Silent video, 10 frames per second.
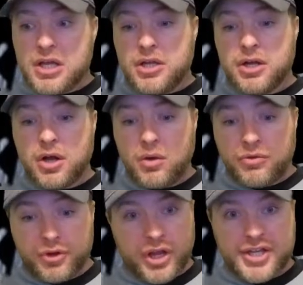You know,
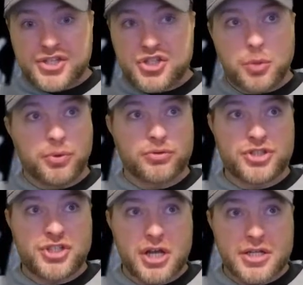they're like super
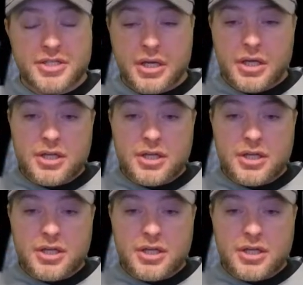studs.